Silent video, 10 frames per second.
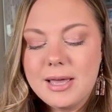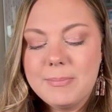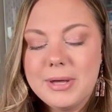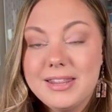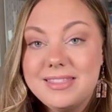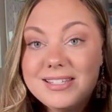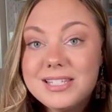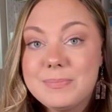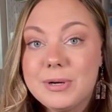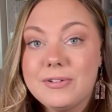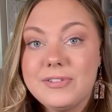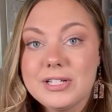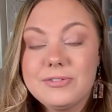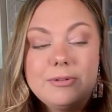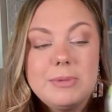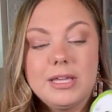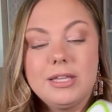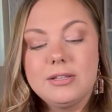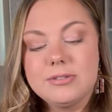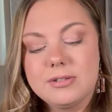but this is perfect for
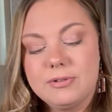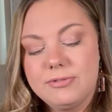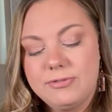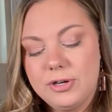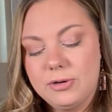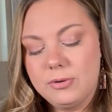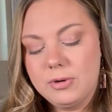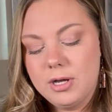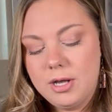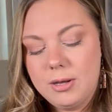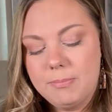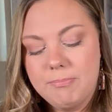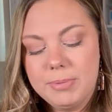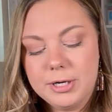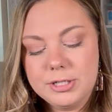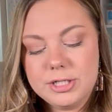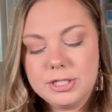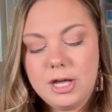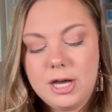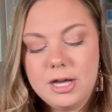making those little faux birch
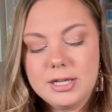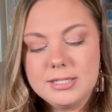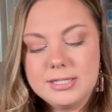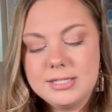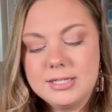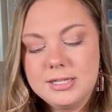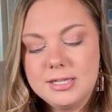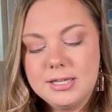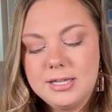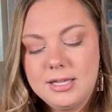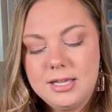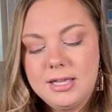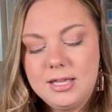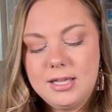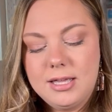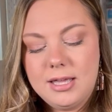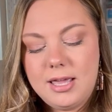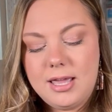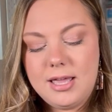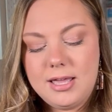logs.
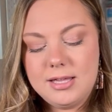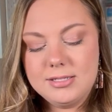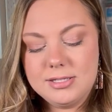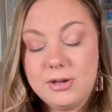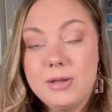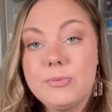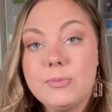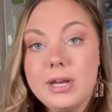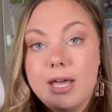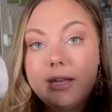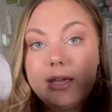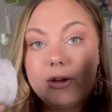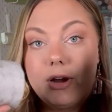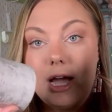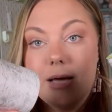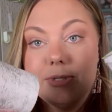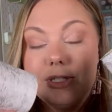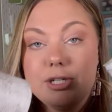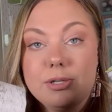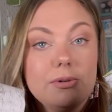And so I went ahead and grabbed
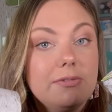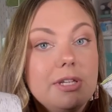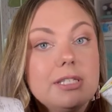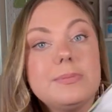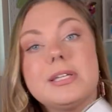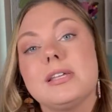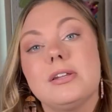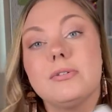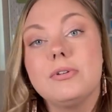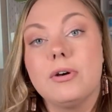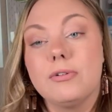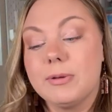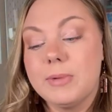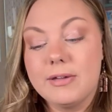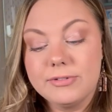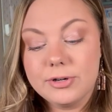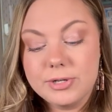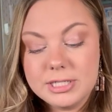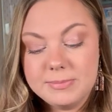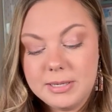two of these because I don't know if I'm ever
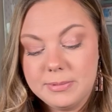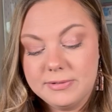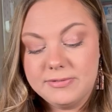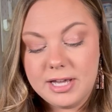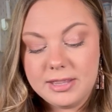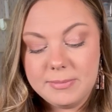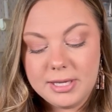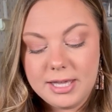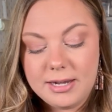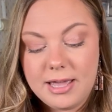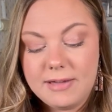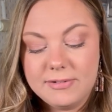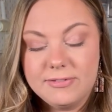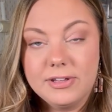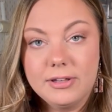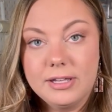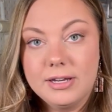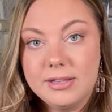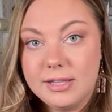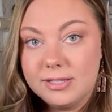going to be able to find them again. I have a feeling
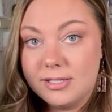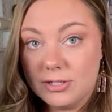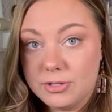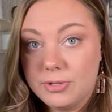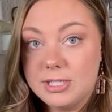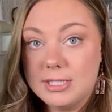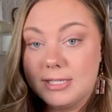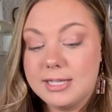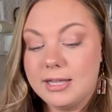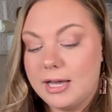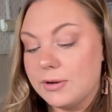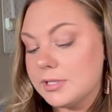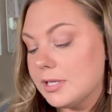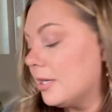that these are going to sell out